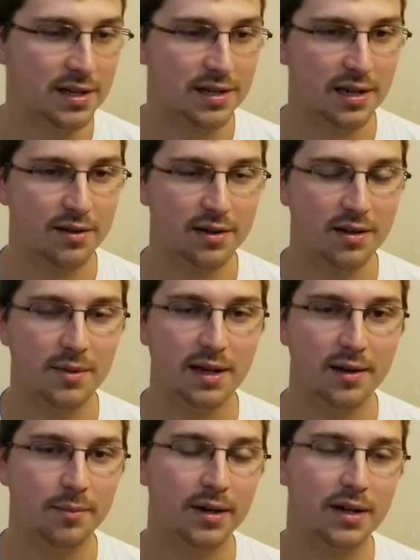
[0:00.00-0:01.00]
said I was going to
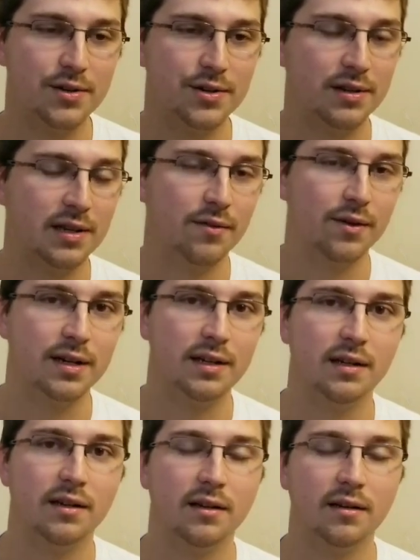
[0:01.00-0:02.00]
make a bunch and never
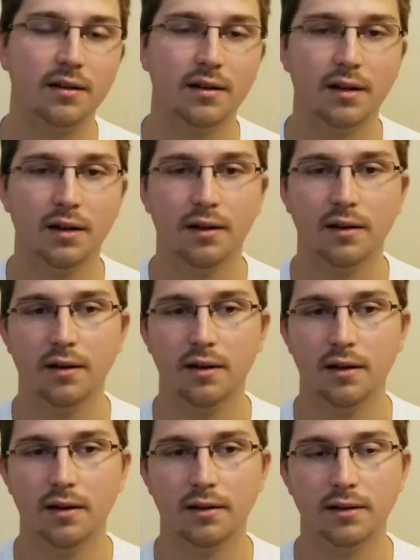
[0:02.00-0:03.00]
did. And
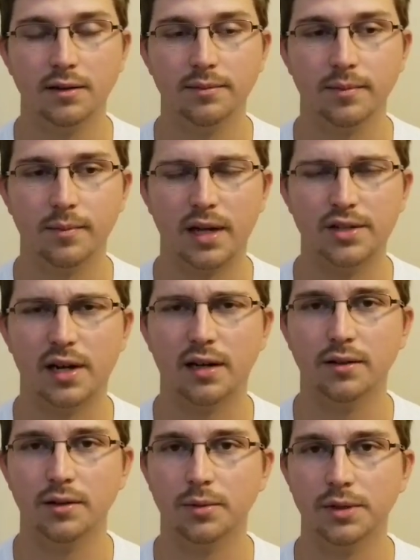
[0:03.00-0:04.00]
my
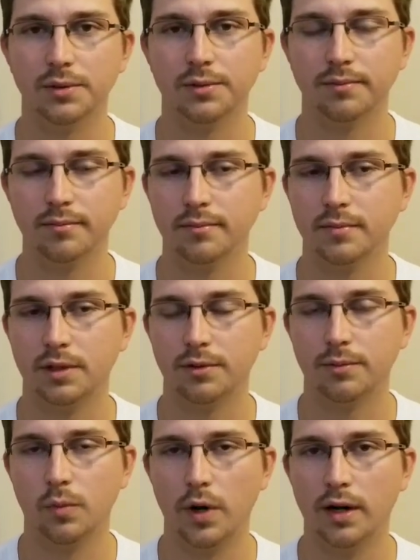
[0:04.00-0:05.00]
childhood was
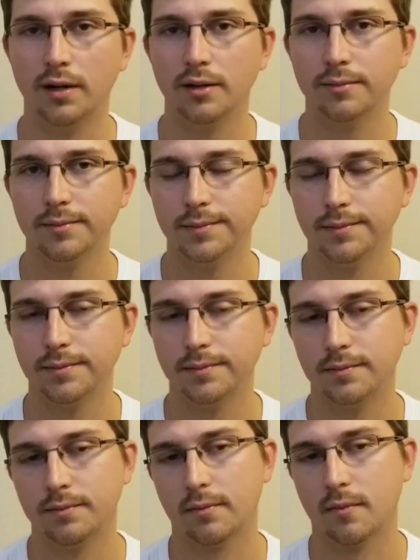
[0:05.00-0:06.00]
weird,
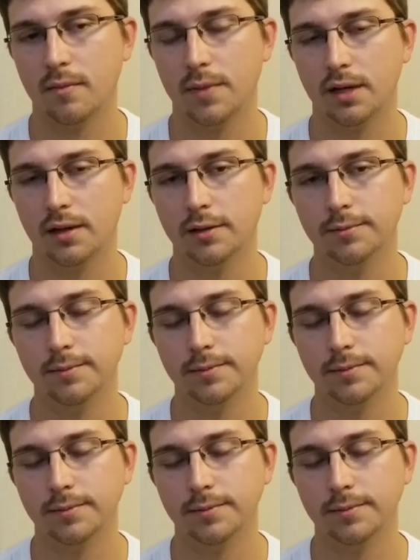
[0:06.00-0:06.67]
but